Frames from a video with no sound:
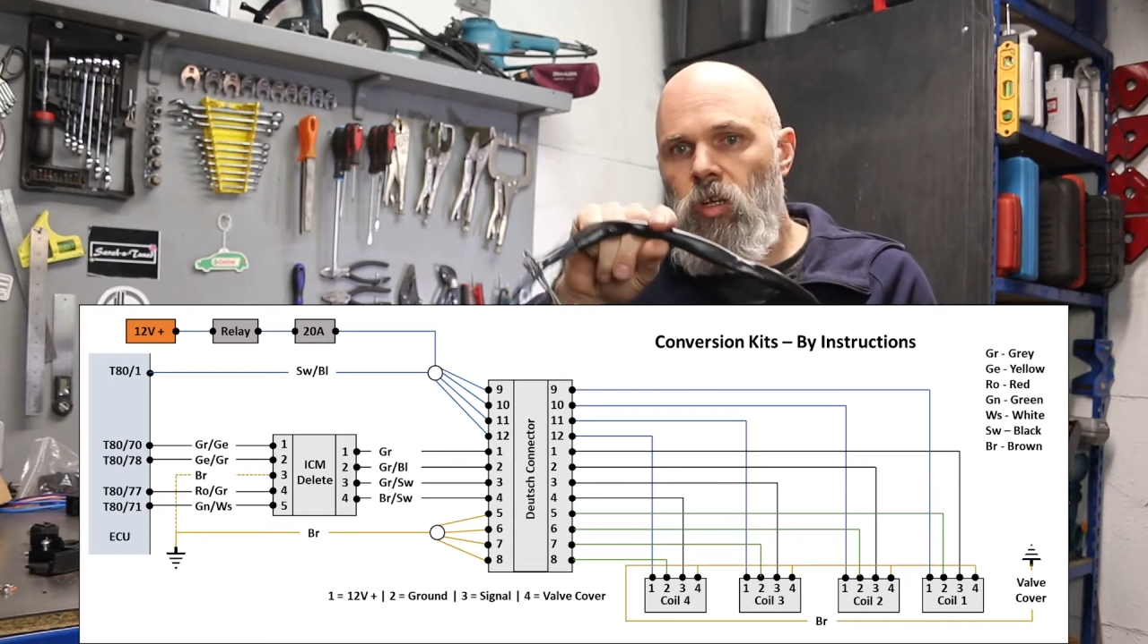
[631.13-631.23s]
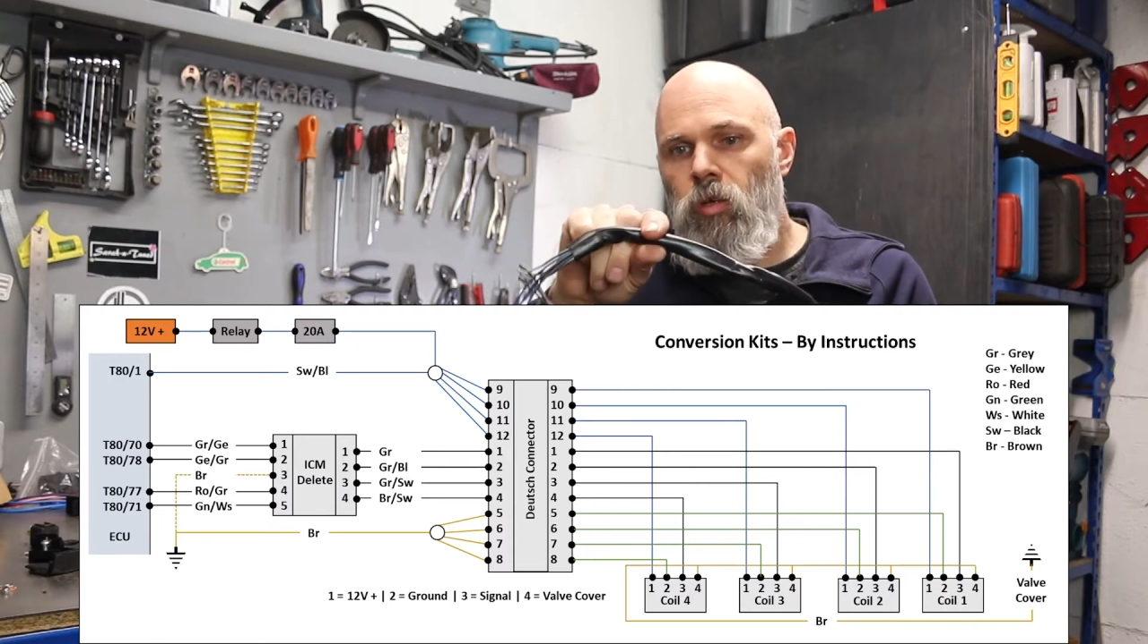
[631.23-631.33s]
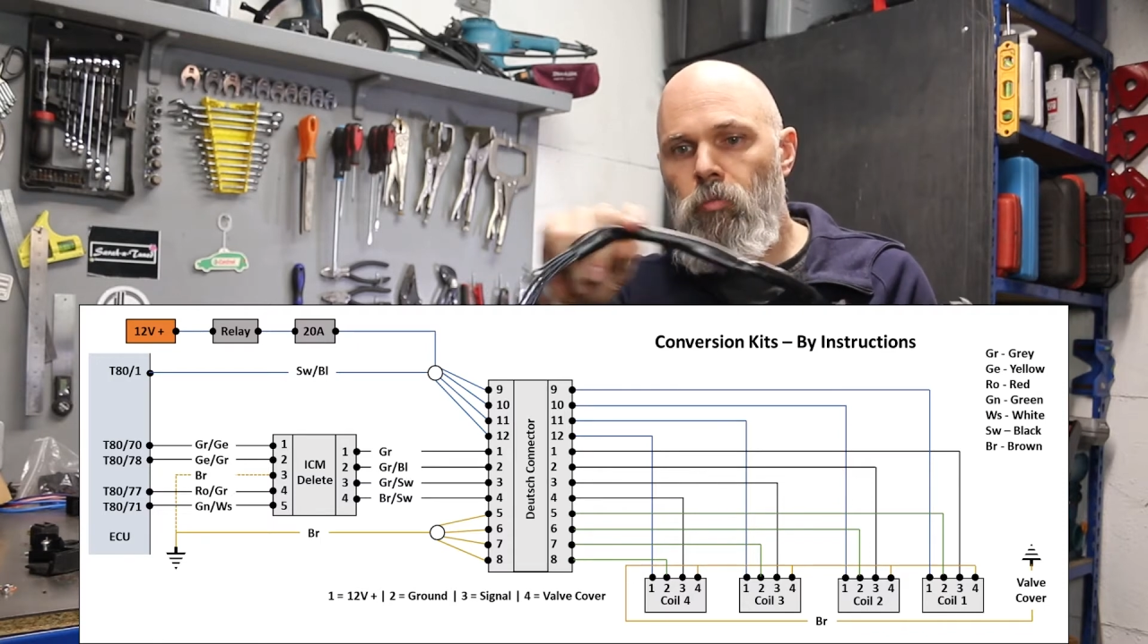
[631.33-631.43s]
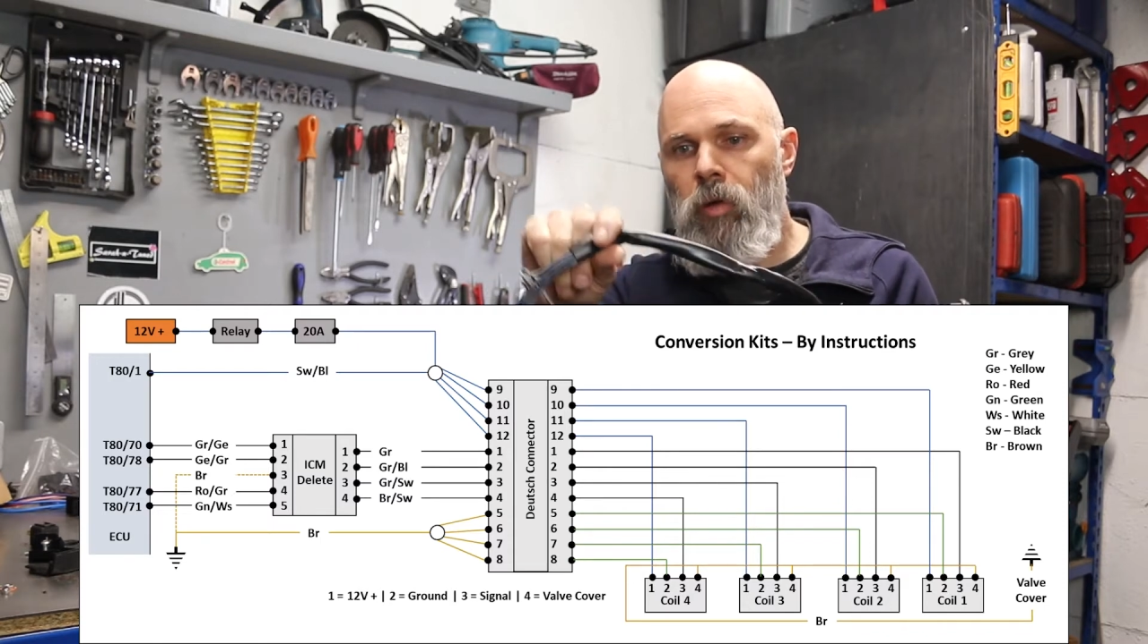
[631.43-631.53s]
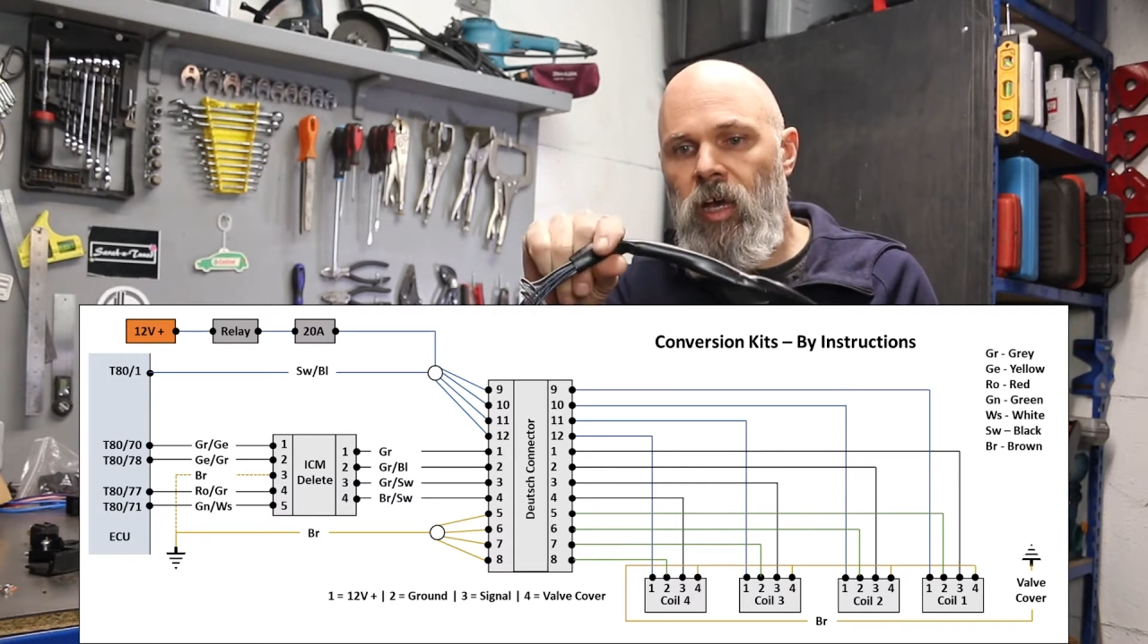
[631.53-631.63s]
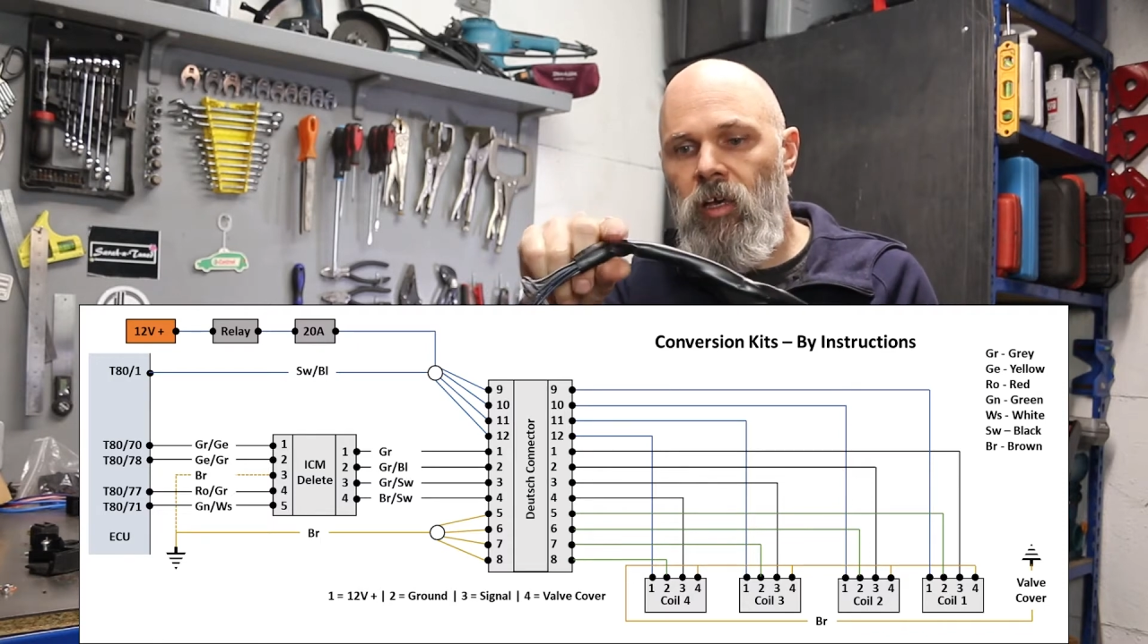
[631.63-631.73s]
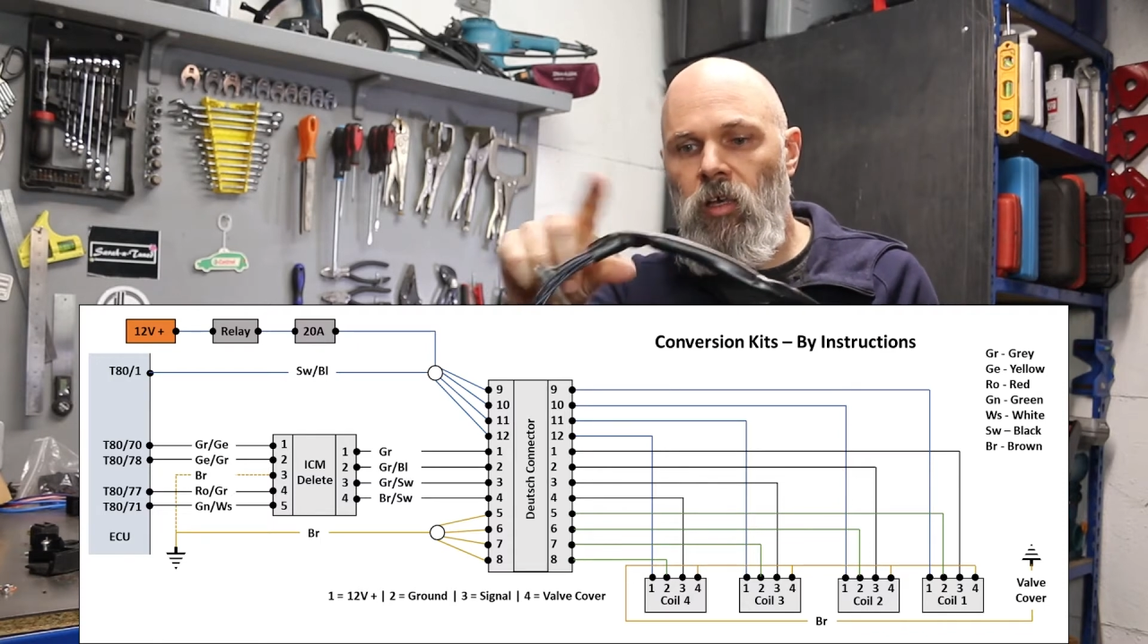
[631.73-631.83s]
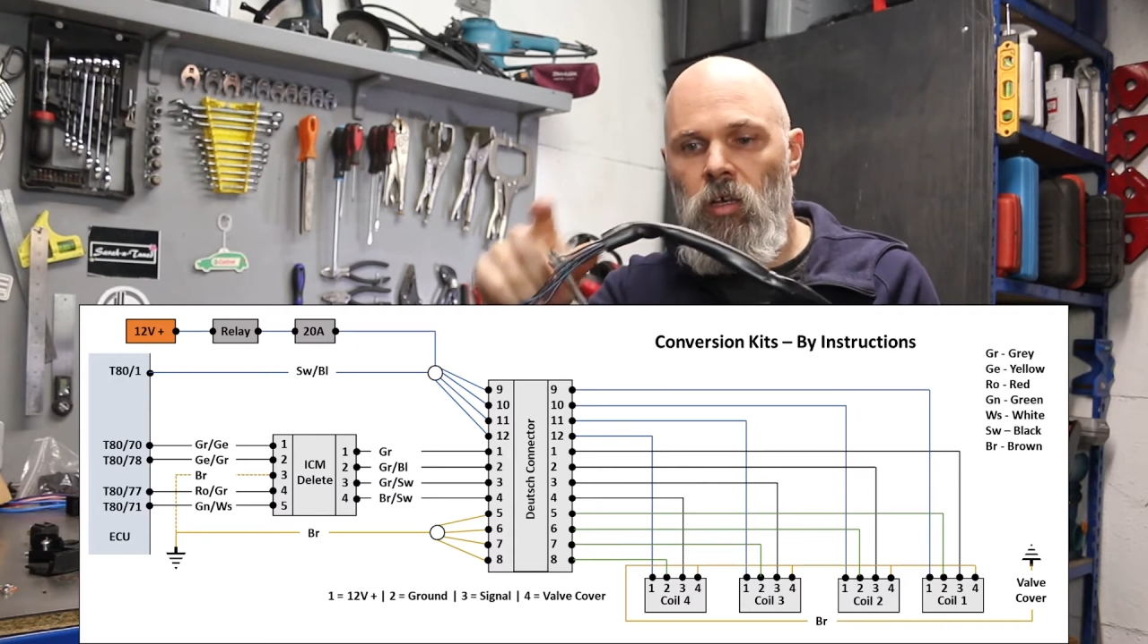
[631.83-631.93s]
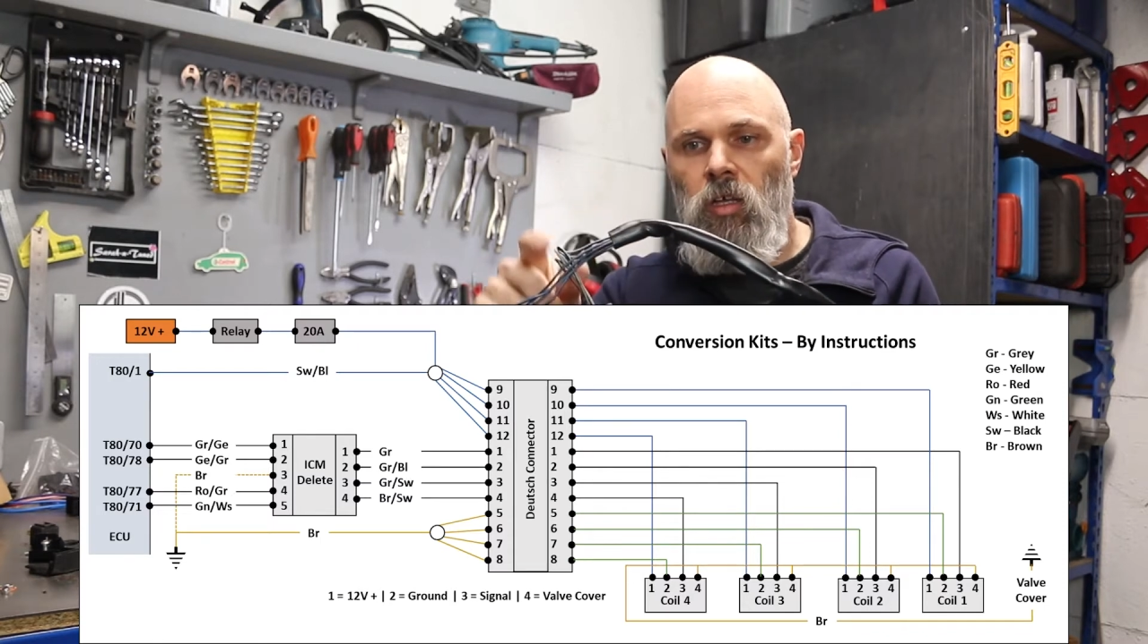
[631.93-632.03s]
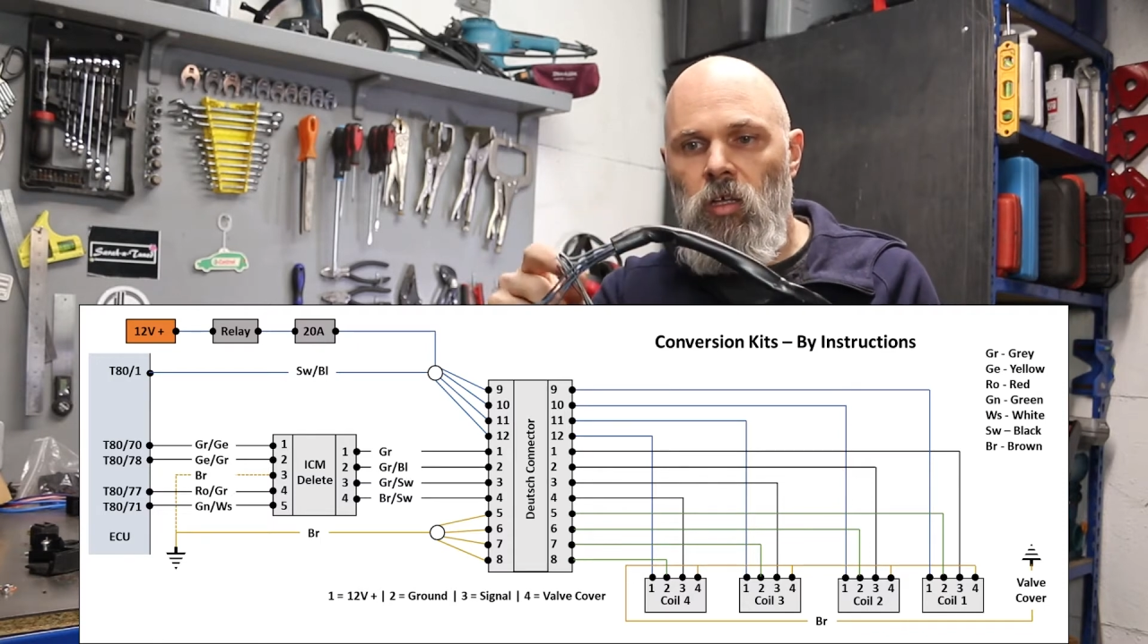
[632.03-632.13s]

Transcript: loom back,